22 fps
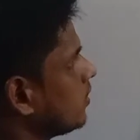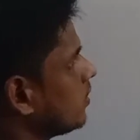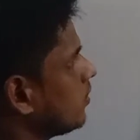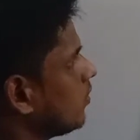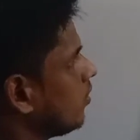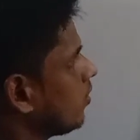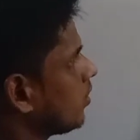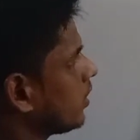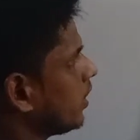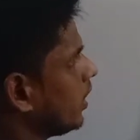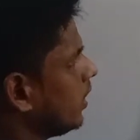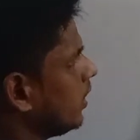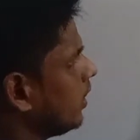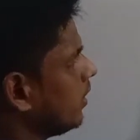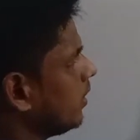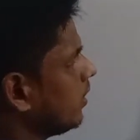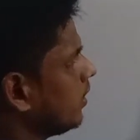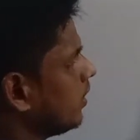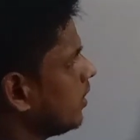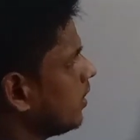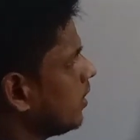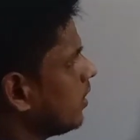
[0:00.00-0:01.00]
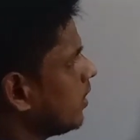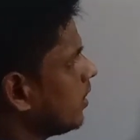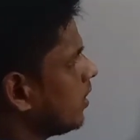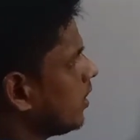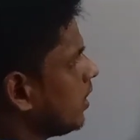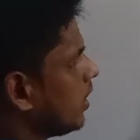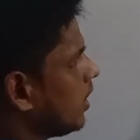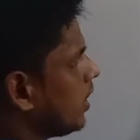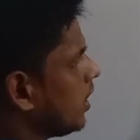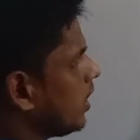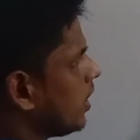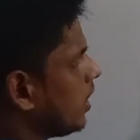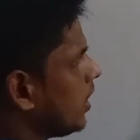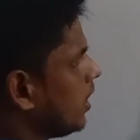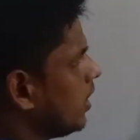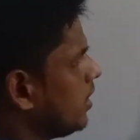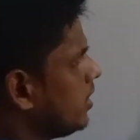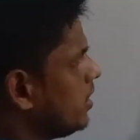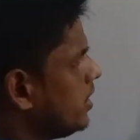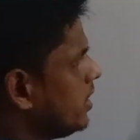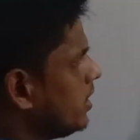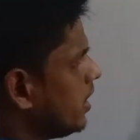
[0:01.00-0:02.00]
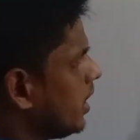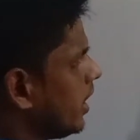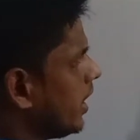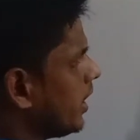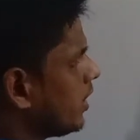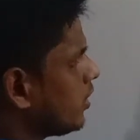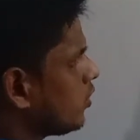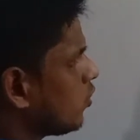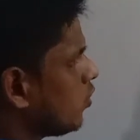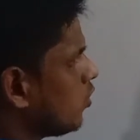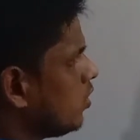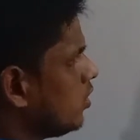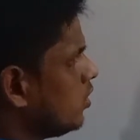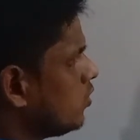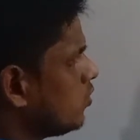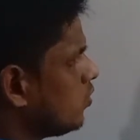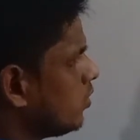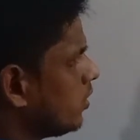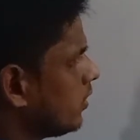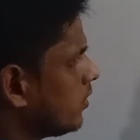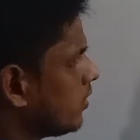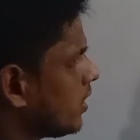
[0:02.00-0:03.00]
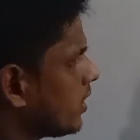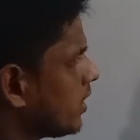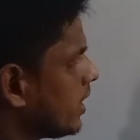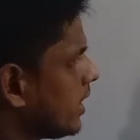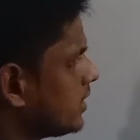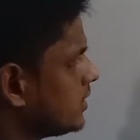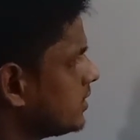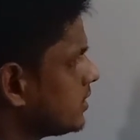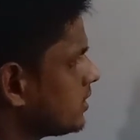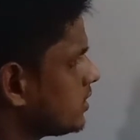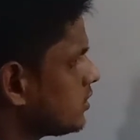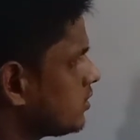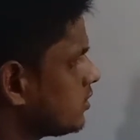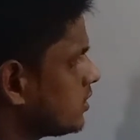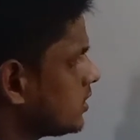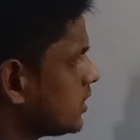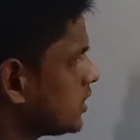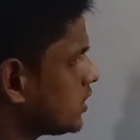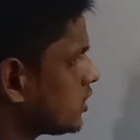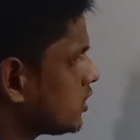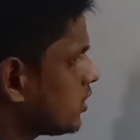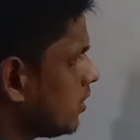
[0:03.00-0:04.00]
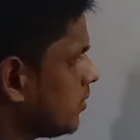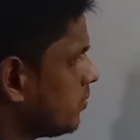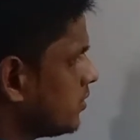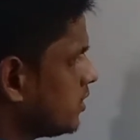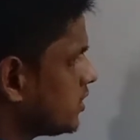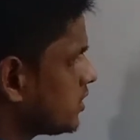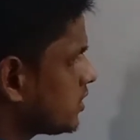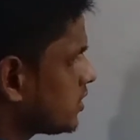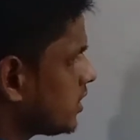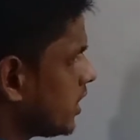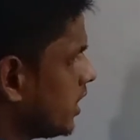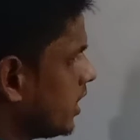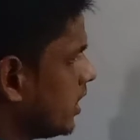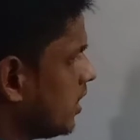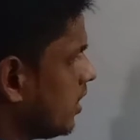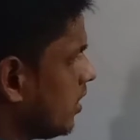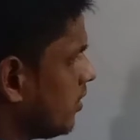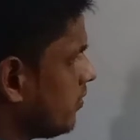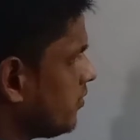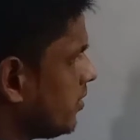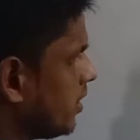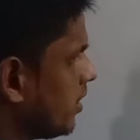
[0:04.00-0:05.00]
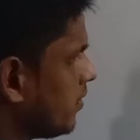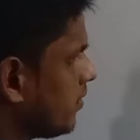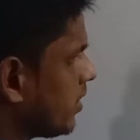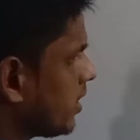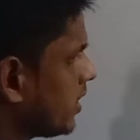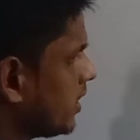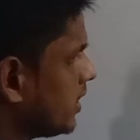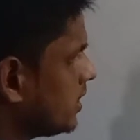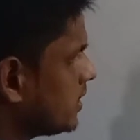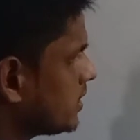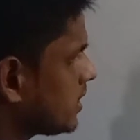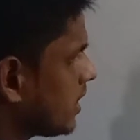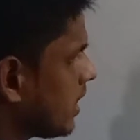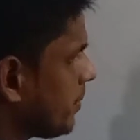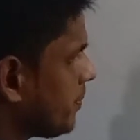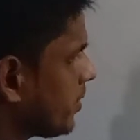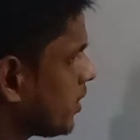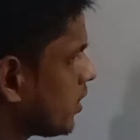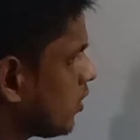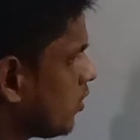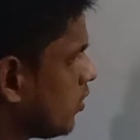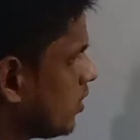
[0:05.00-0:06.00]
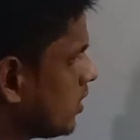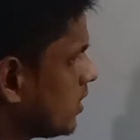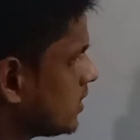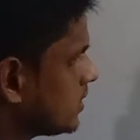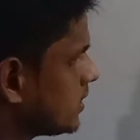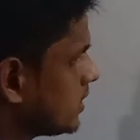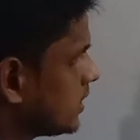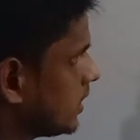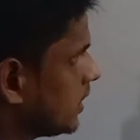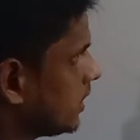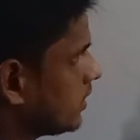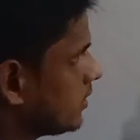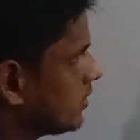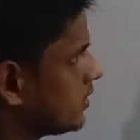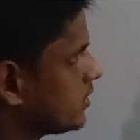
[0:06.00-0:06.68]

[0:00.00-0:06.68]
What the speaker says: Okay, already I had told you in the digestive system the study of liver is hepatology.